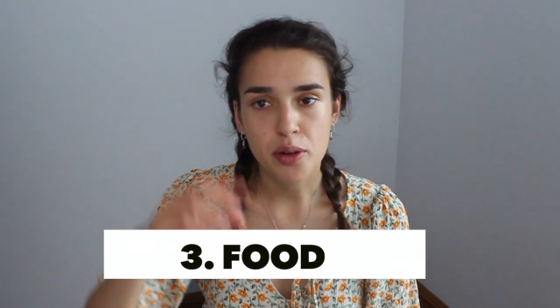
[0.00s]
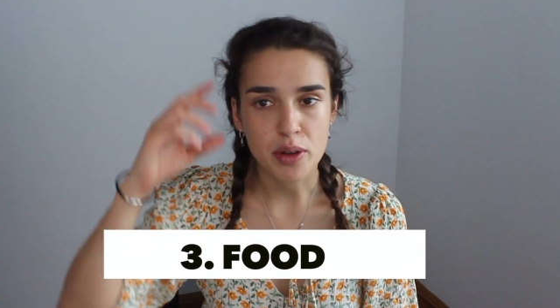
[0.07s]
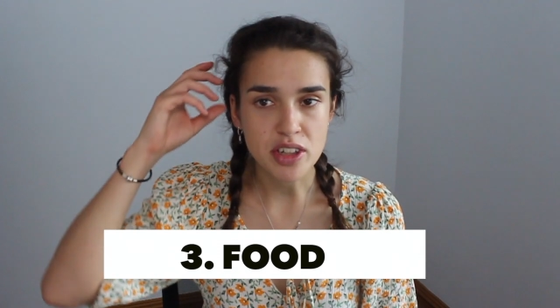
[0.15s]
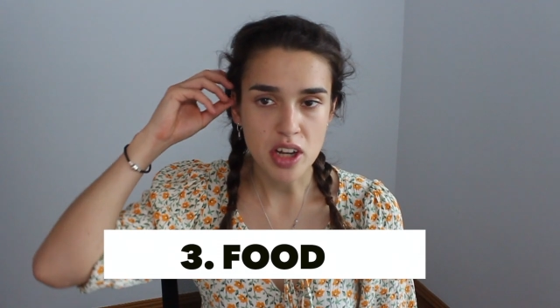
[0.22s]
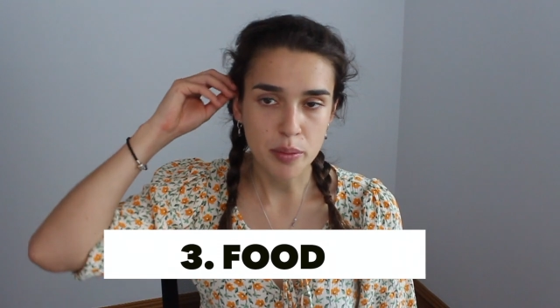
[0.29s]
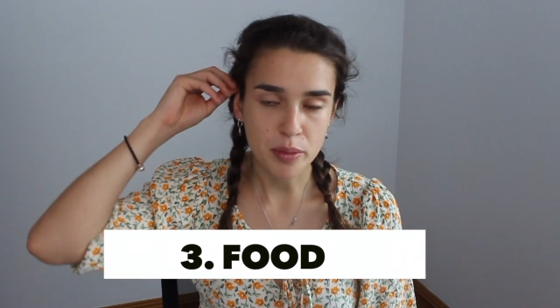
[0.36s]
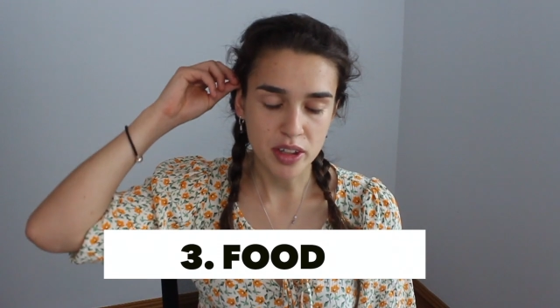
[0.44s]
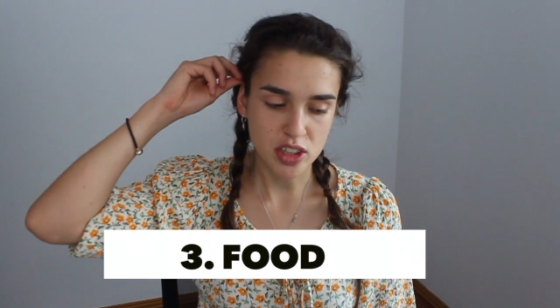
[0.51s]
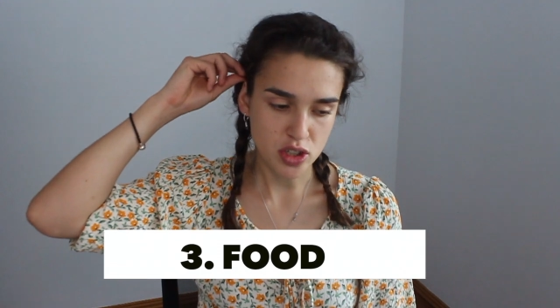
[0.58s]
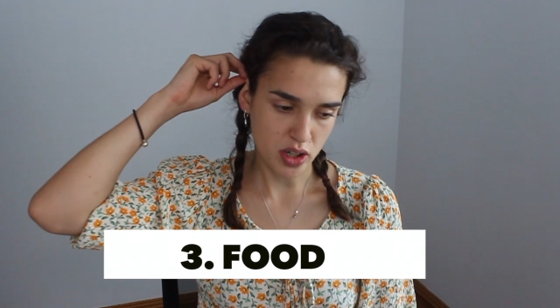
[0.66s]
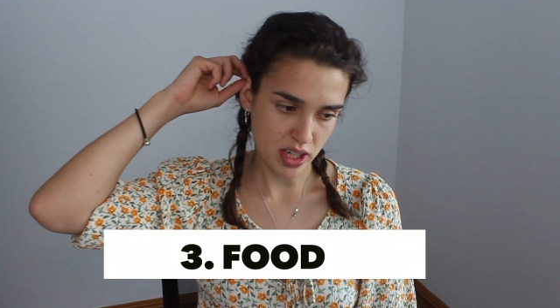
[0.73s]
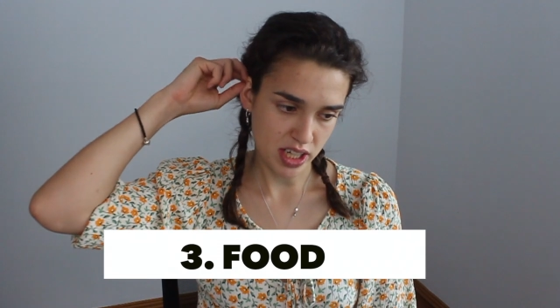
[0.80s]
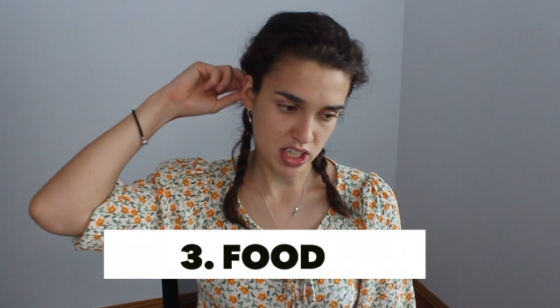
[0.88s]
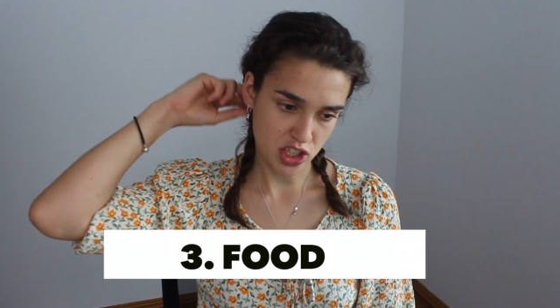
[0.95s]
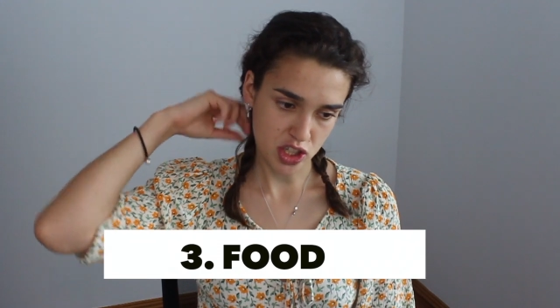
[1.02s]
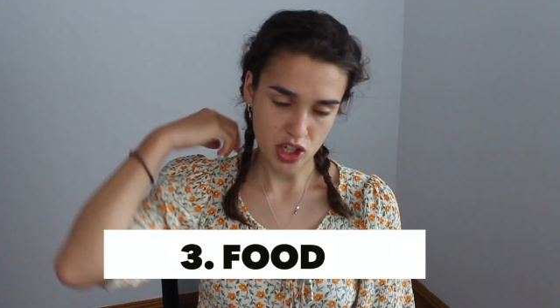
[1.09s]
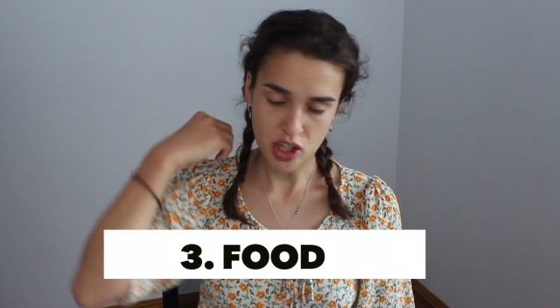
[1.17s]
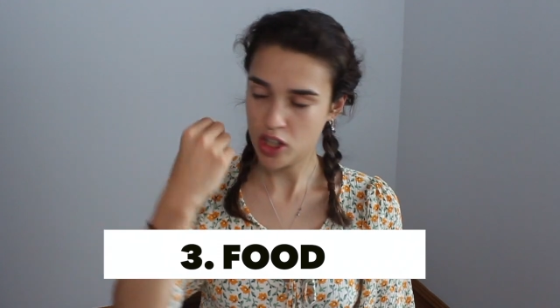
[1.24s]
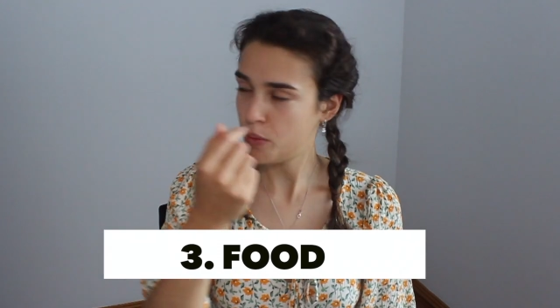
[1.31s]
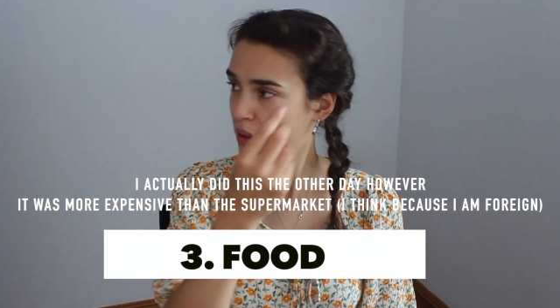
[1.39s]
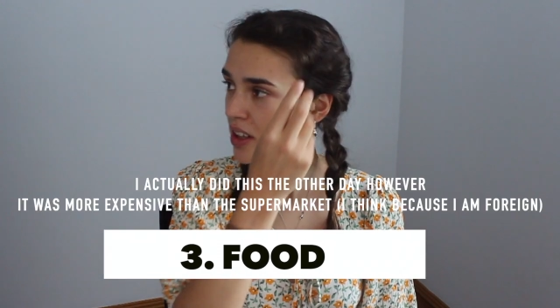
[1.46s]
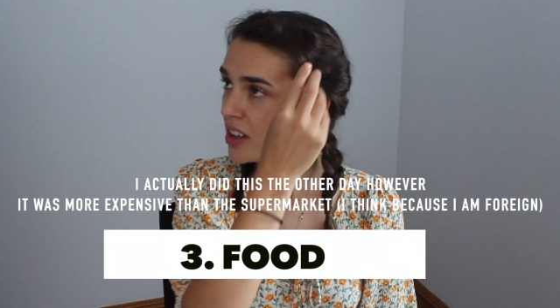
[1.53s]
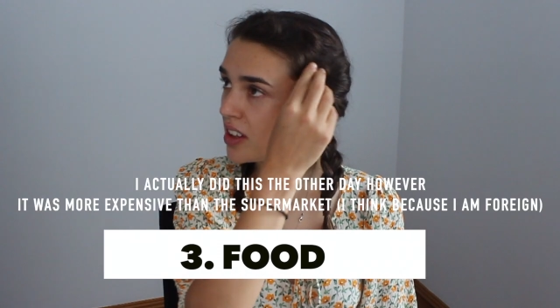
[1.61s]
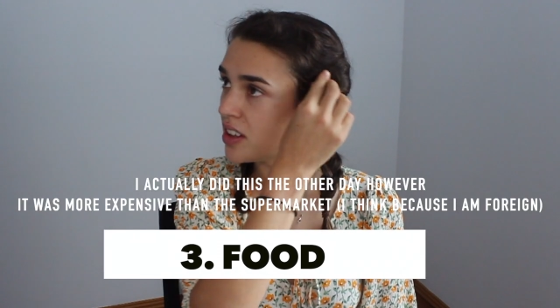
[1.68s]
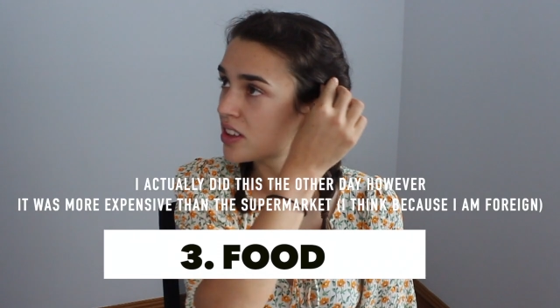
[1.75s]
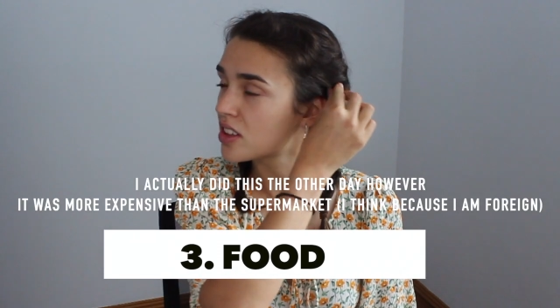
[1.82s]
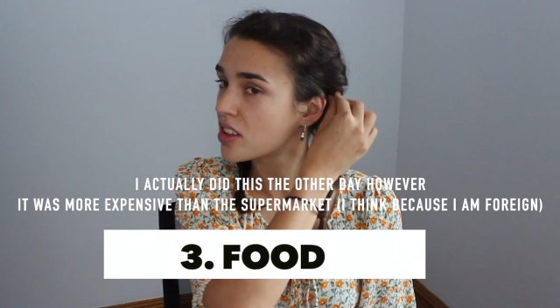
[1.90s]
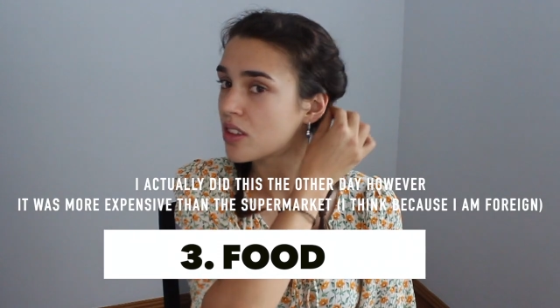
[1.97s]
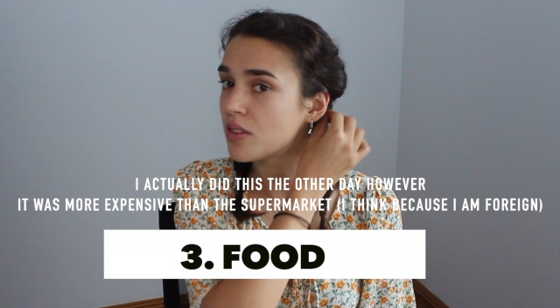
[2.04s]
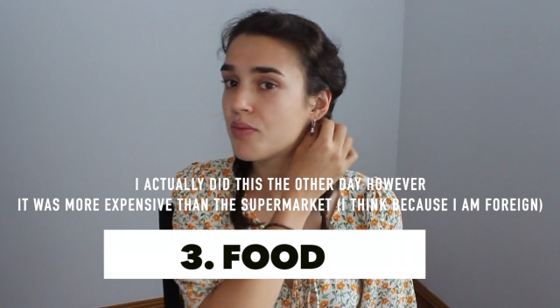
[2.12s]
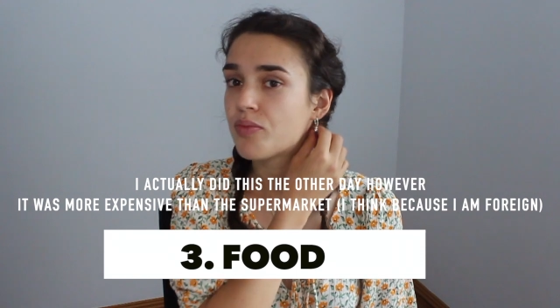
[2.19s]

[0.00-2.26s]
which I'm going to try and do, because